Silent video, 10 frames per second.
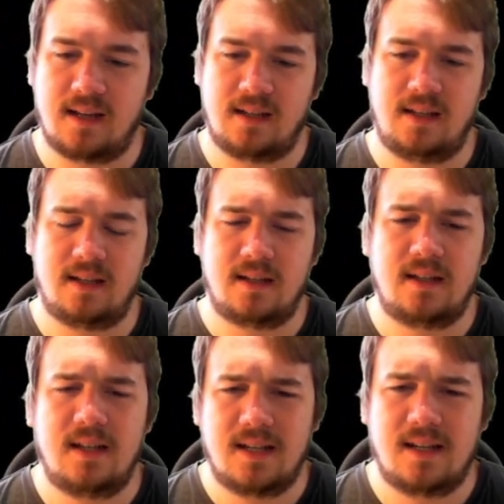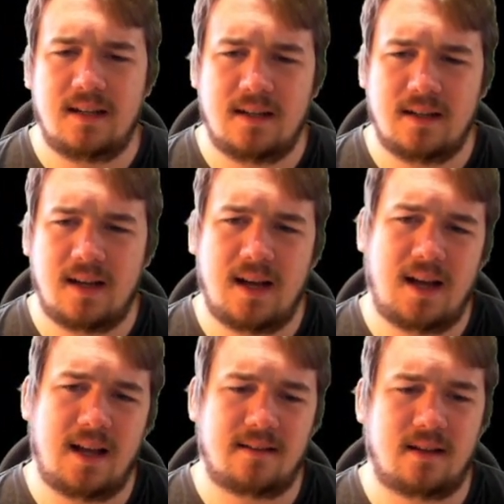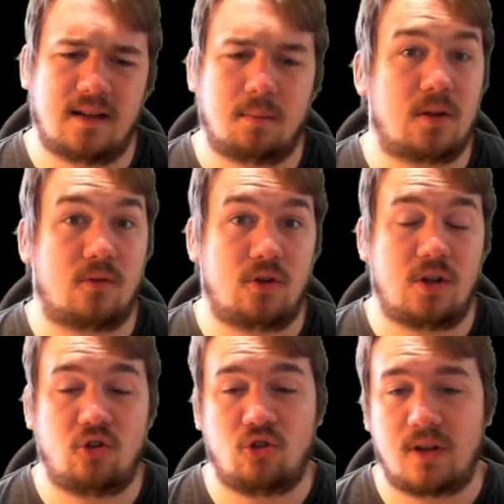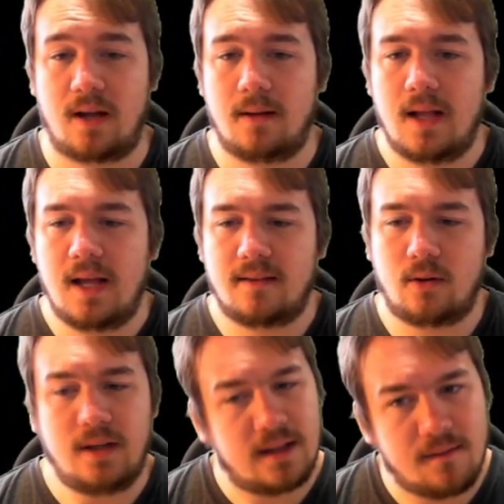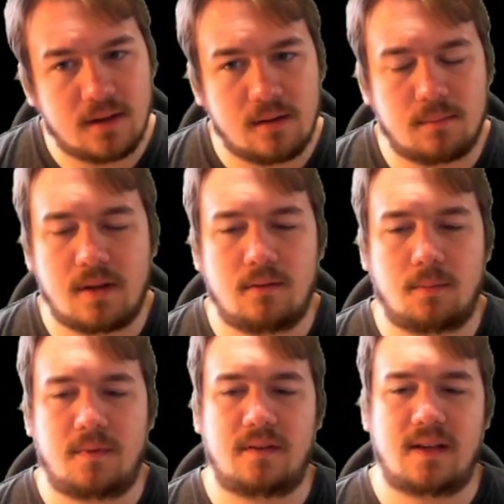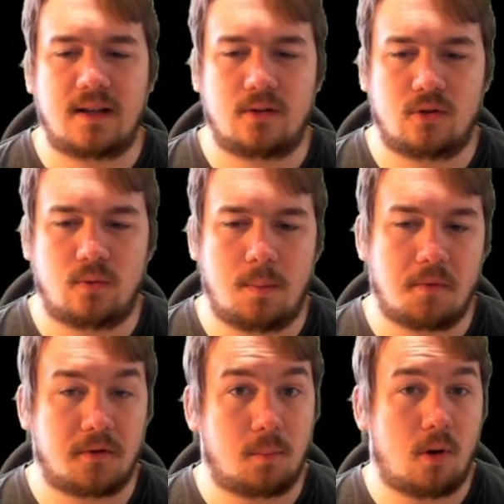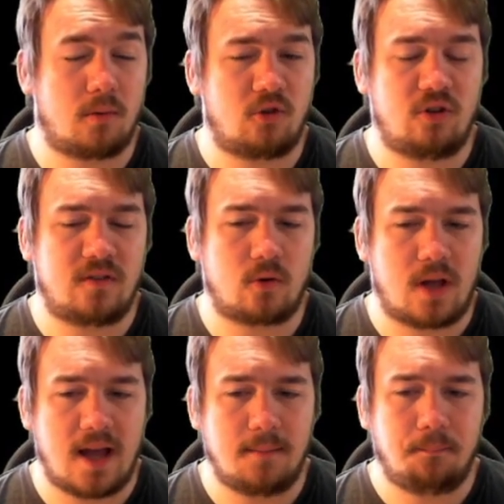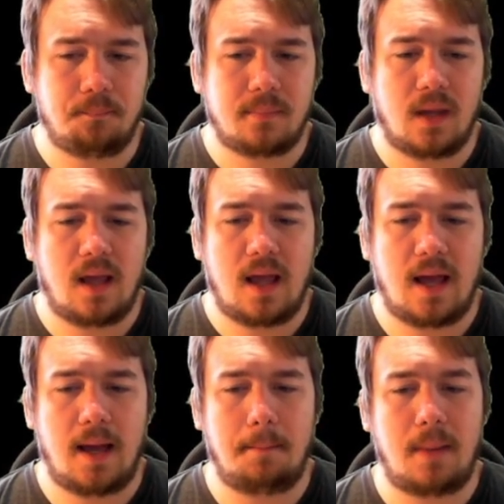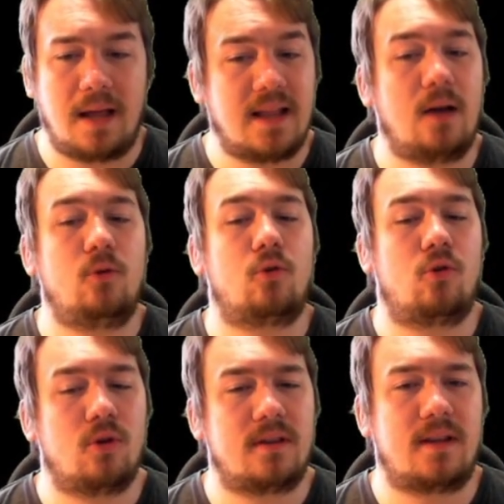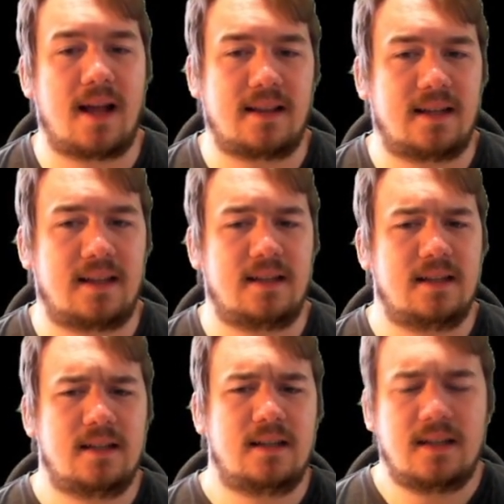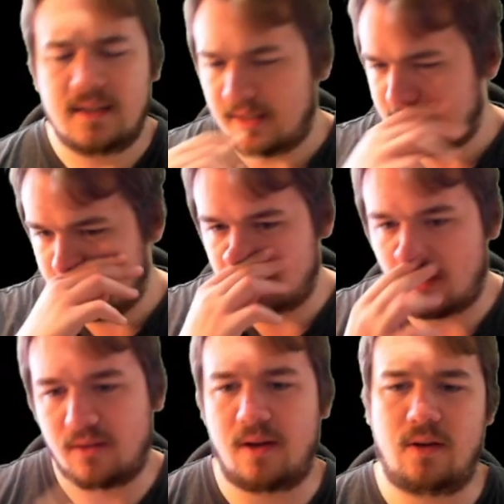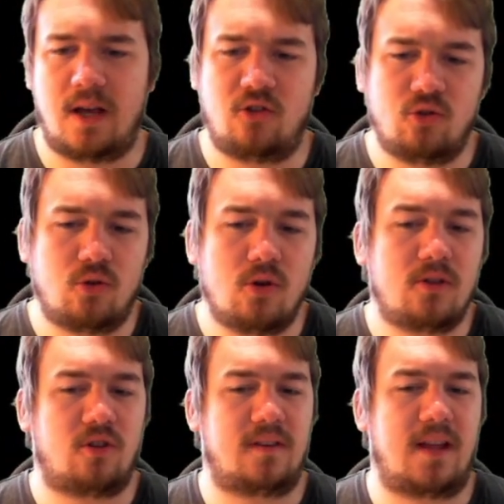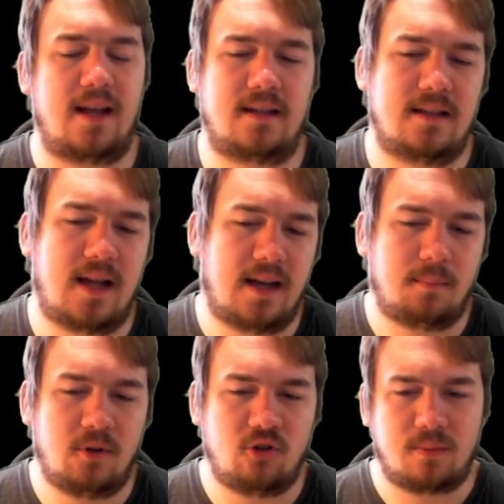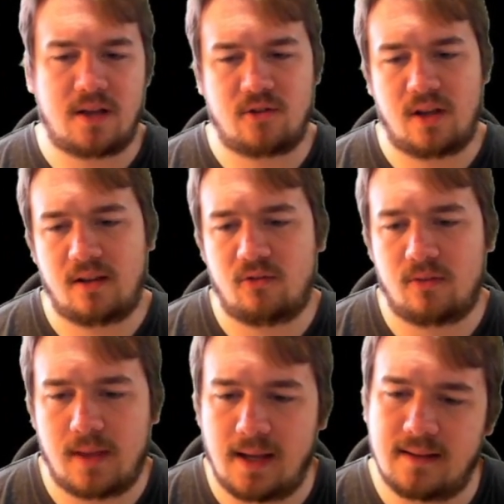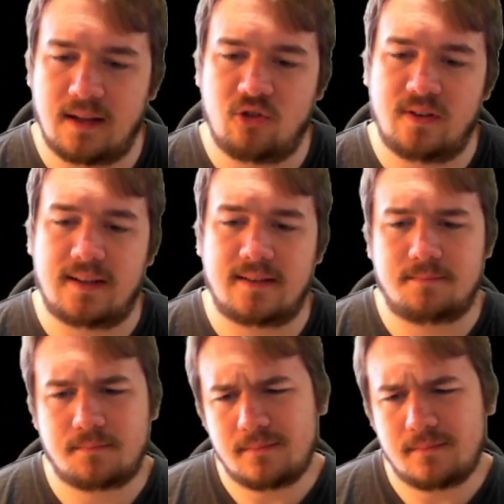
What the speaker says: he has a little bit of an issue there. So he develops his knight to the rim of the board, which is okay. And now you could technically, this is one variation, you could just take the knight, bishop takes h6,